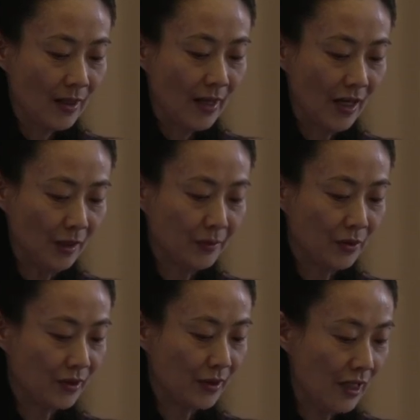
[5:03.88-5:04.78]
help
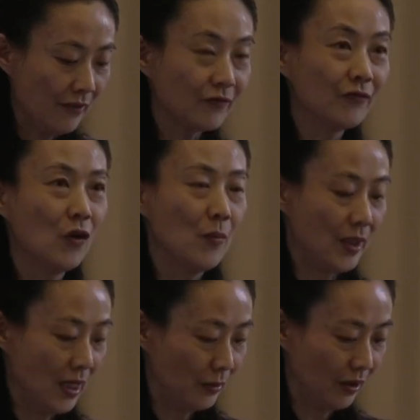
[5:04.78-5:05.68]
to save formal
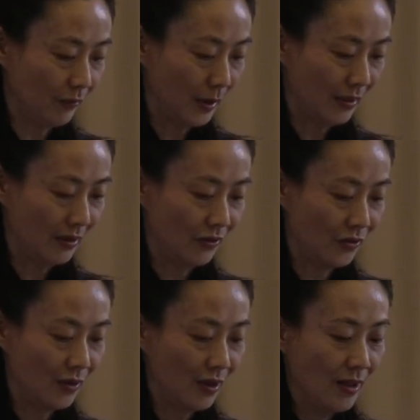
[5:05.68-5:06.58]
narrative
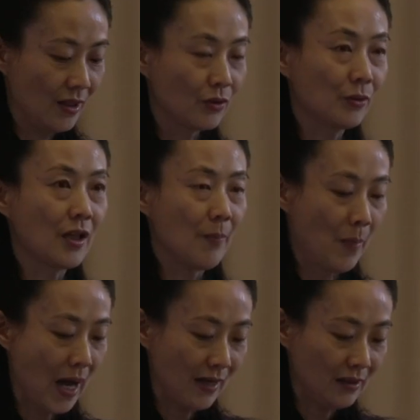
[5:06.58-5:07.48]
poetics through
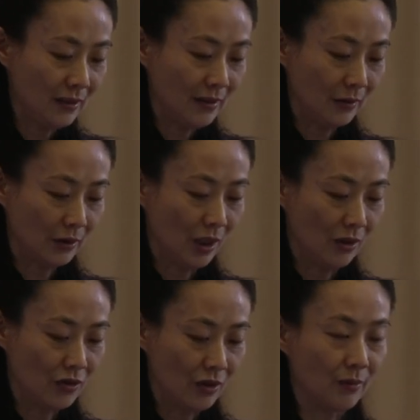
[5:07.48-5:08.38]
combining
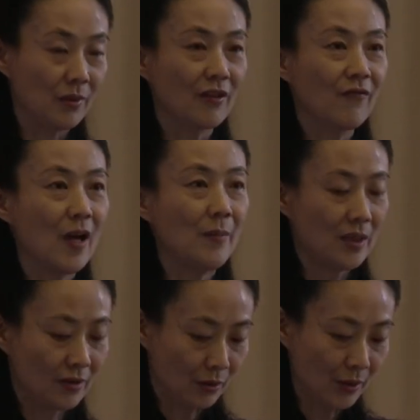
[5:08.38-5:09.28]
narratology with
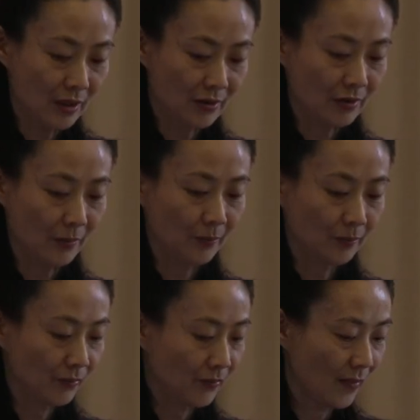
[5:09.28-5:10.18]
feminist criticism.
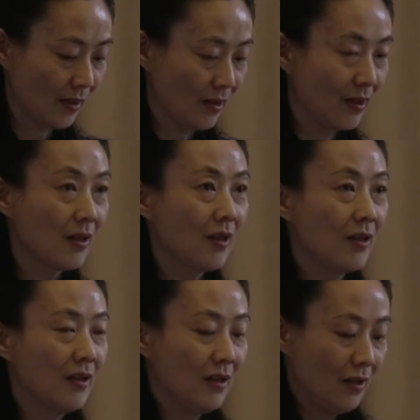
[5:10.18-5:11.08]

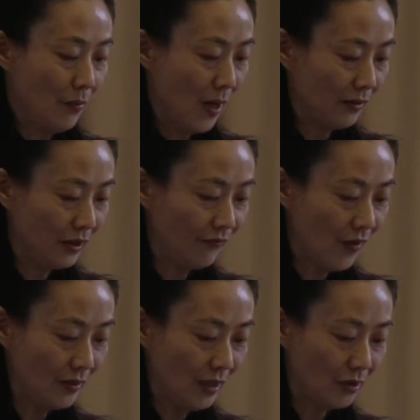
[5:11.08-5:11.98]
While
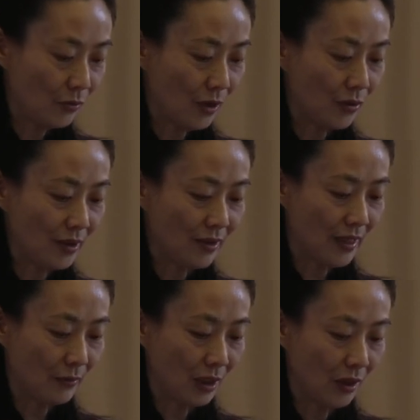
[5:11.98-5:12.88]
defending structuralist
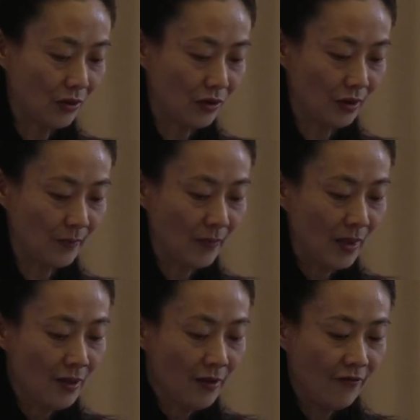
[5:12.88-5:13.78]
narratology,
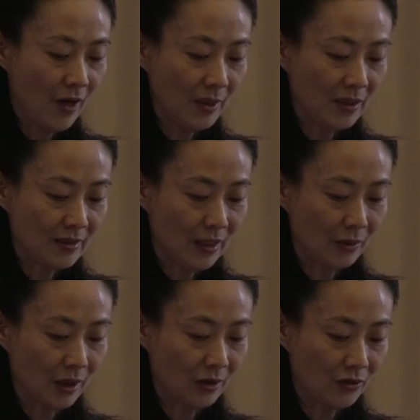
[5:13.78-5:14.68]
feminist
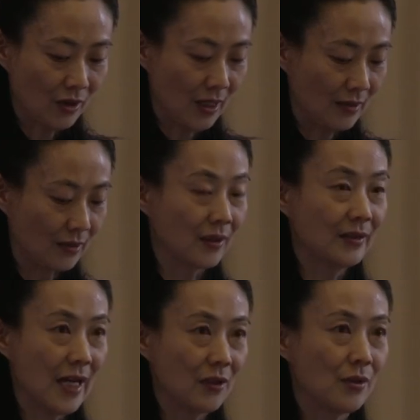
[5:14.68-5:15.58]
narratology as a
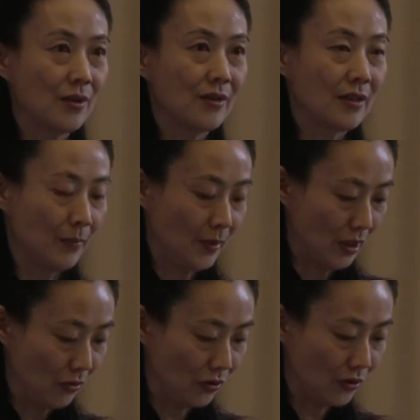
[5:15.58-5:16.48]
contextualist
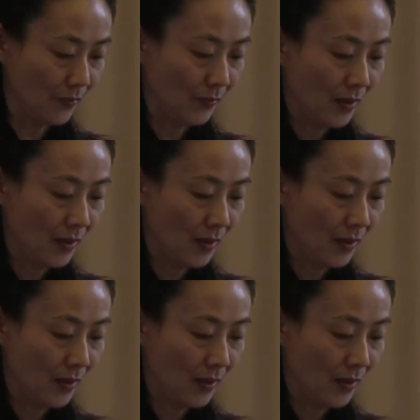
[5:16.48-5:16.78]
approach